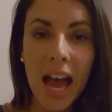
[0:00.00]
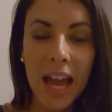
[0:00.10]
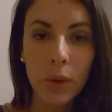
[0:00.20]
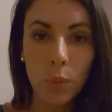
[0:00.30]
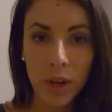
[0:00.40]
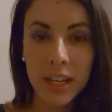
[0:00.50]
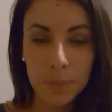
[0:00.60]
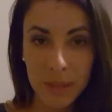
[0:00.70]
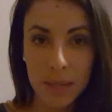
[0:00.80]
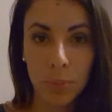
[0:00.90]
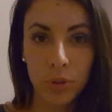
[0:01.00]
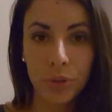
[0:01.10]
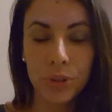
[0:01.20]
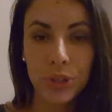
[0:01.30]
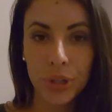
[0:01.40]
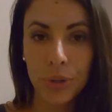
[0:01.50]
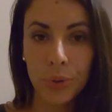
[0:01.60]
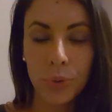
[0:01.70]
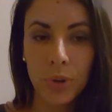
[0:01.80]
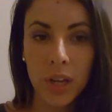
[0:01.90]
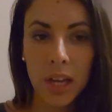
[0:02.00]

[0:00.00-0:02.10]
I wanted people to